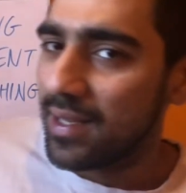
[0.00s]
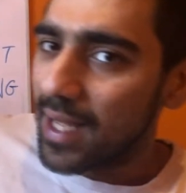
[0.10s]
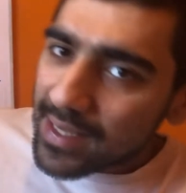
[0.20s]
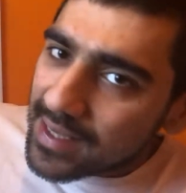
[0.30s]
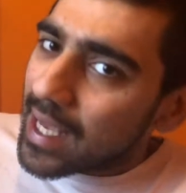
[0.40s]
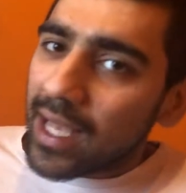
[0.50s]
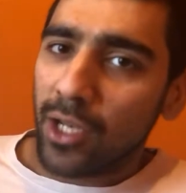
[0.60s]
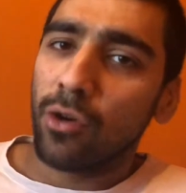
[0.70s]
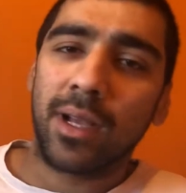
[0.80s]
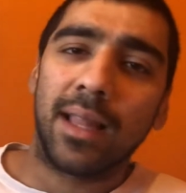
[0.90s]
let's take a
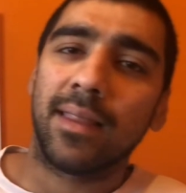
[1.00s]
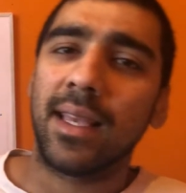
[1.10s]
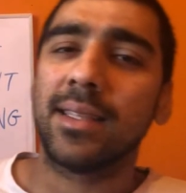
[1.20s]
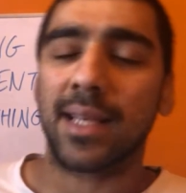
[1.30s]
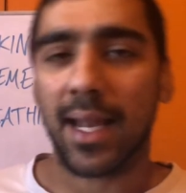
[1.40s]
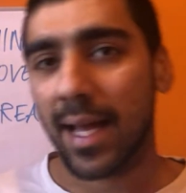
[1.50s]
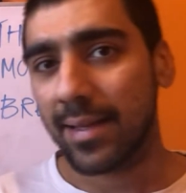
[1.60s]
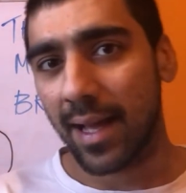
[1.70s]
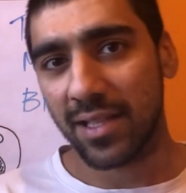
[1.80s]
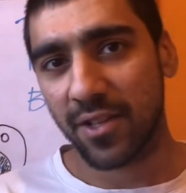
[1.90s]
look at these and
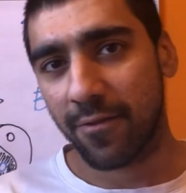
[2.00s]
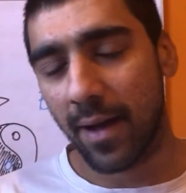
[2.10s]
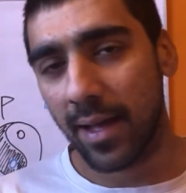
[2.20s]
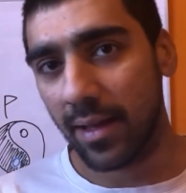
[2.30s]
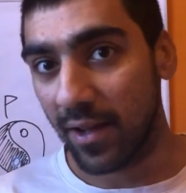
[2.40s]
identify